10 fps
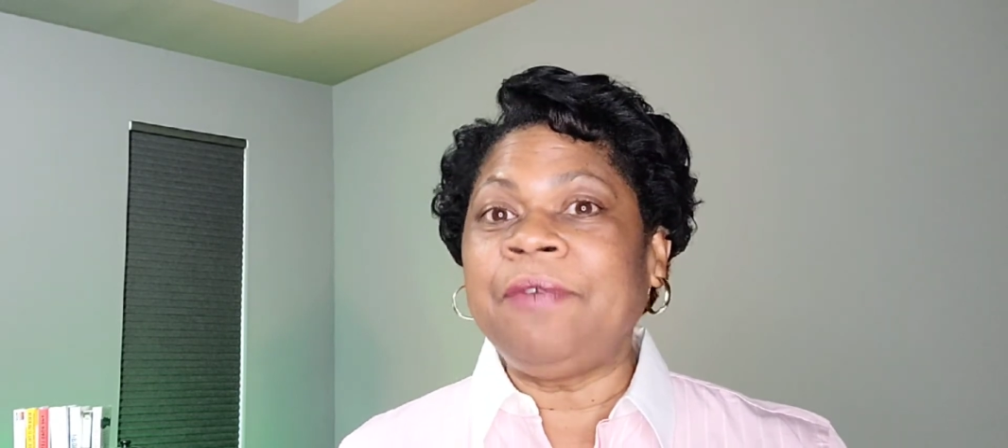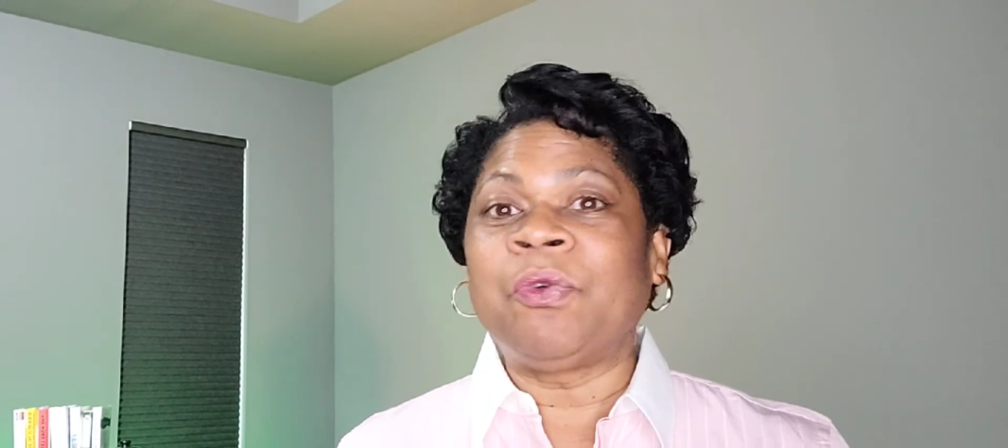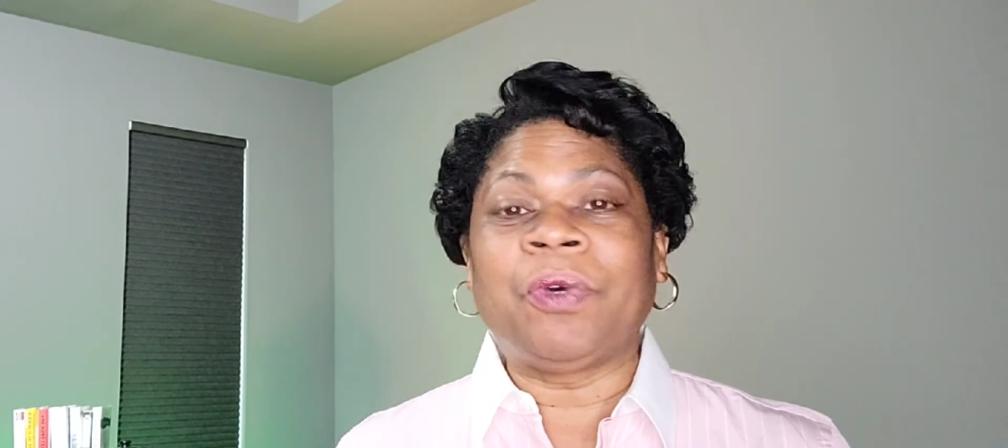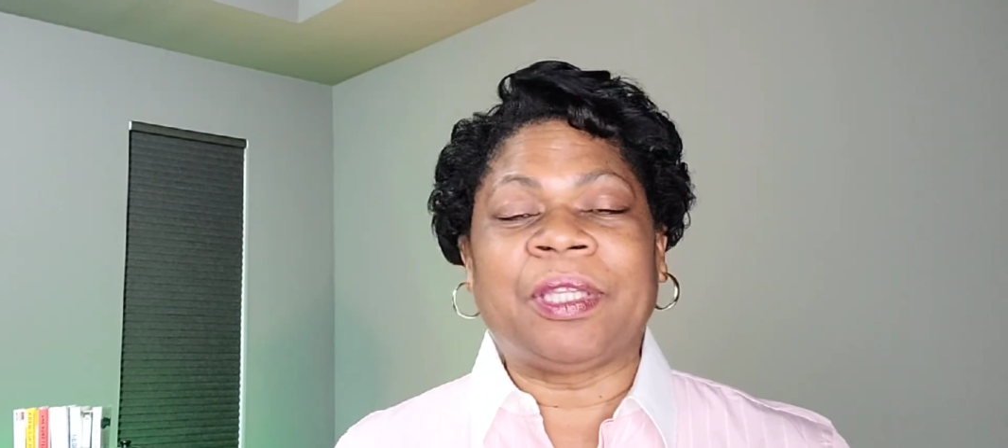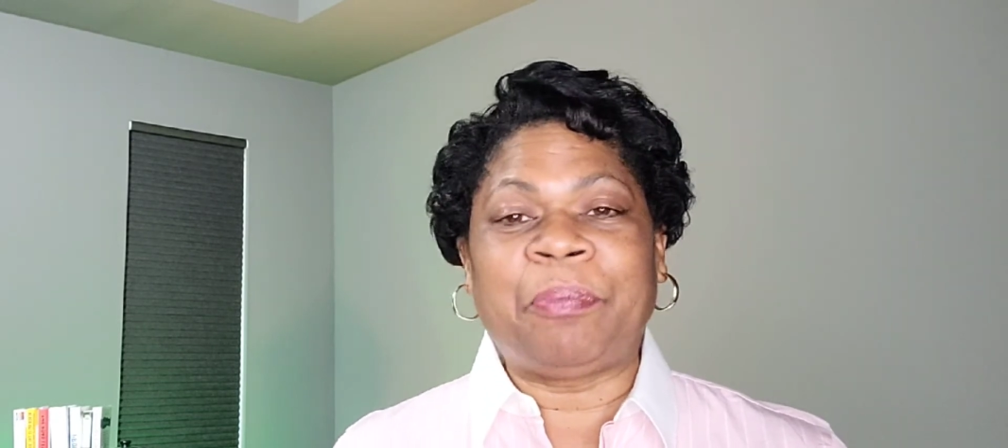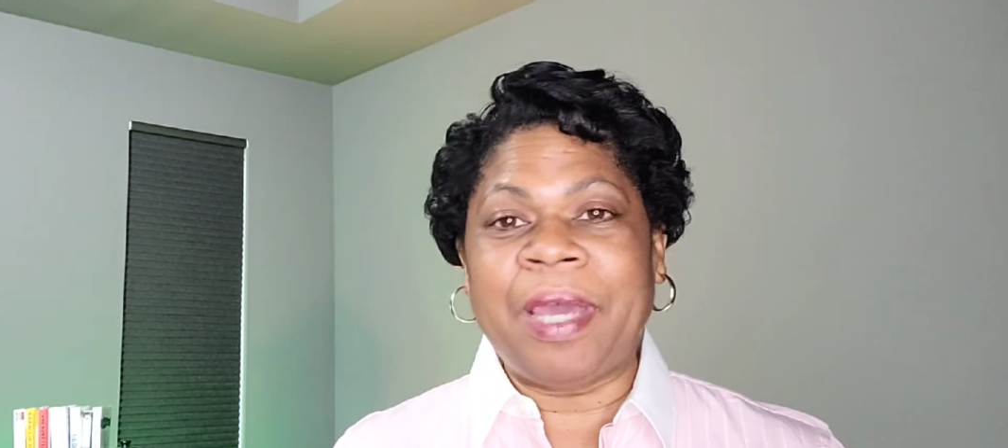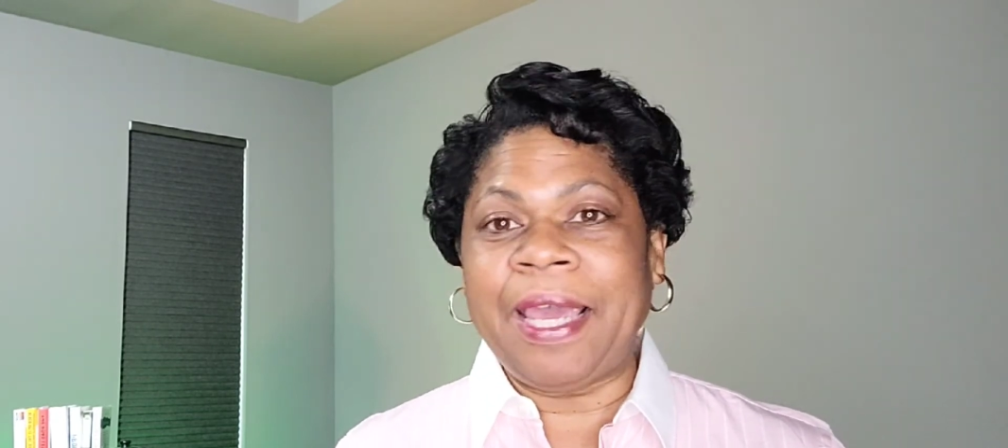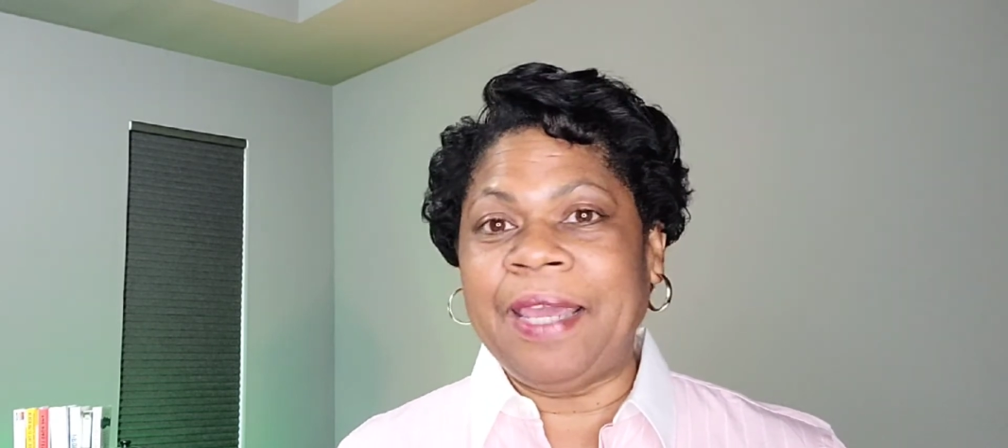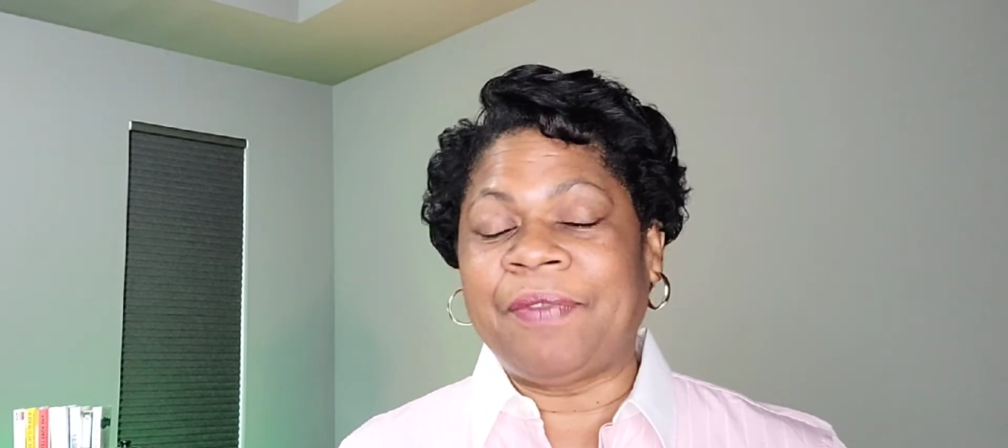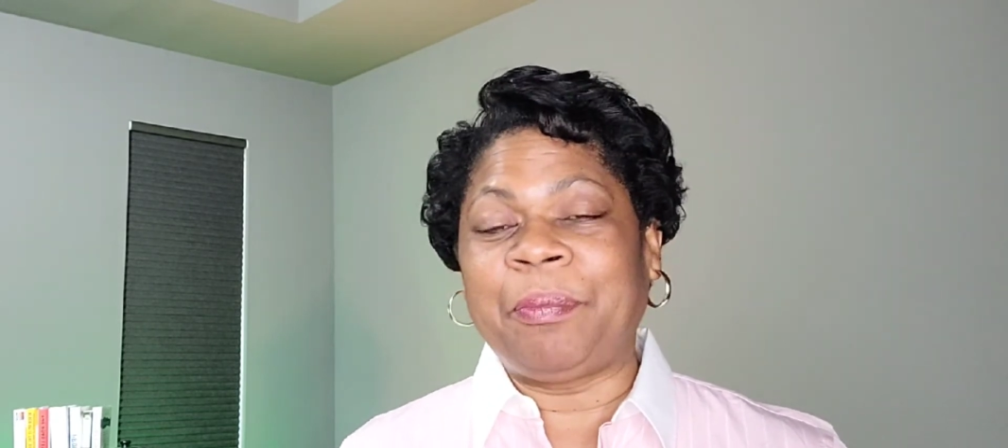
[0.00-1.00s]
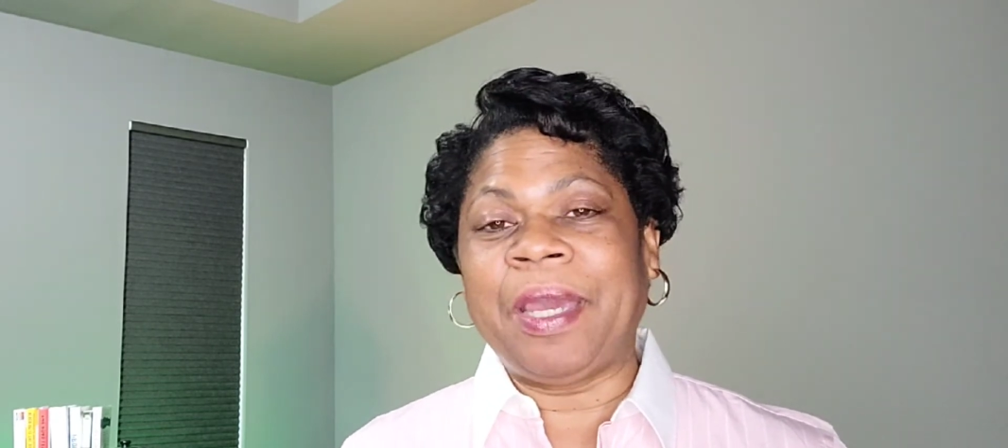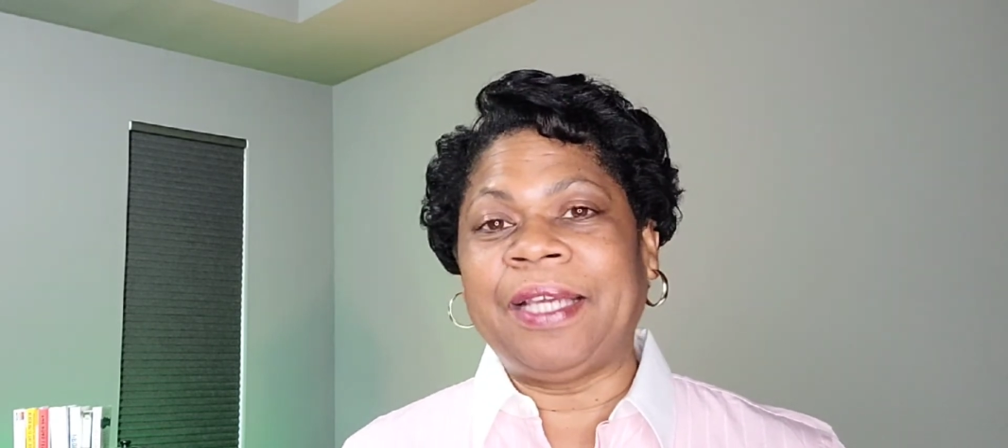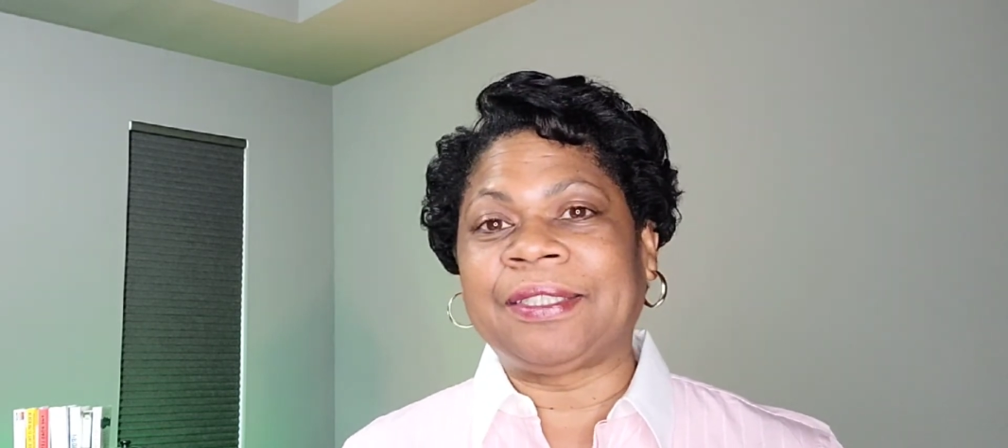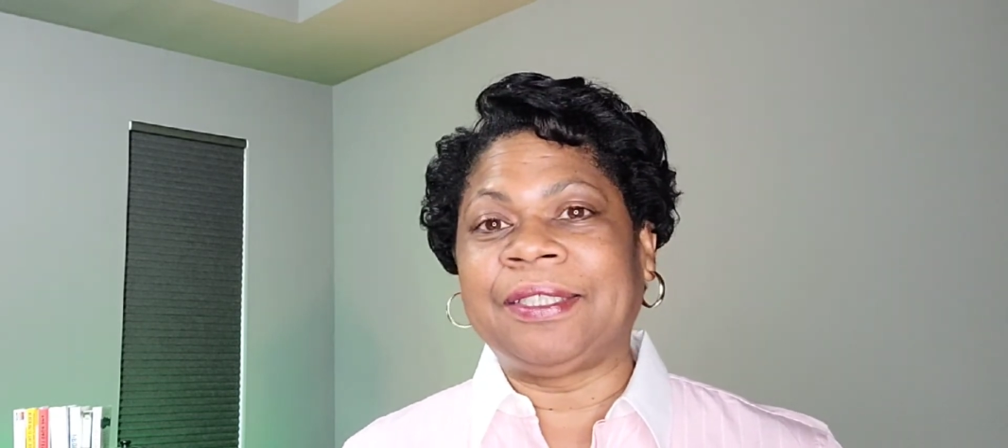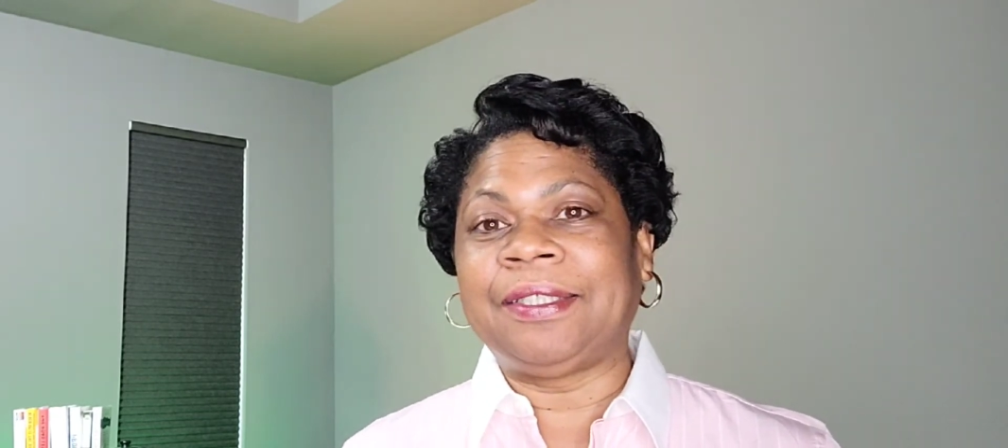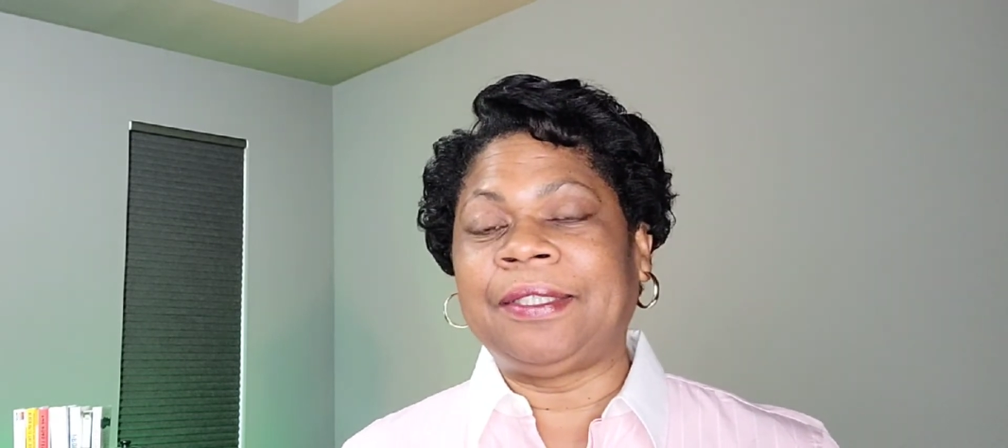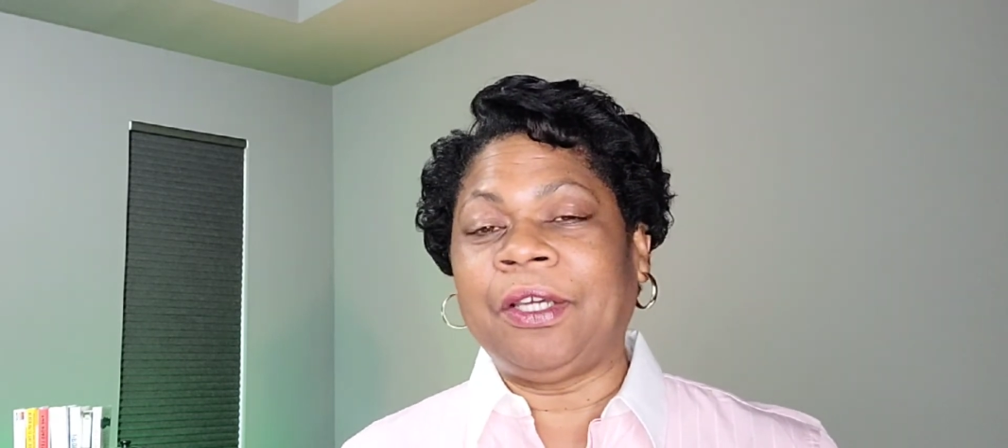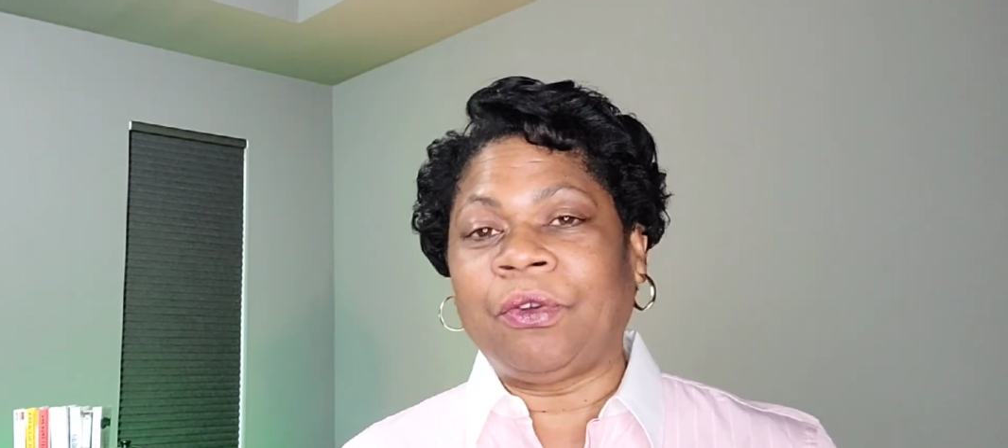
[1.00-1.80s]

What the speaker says: even with the pay, if the pay is good,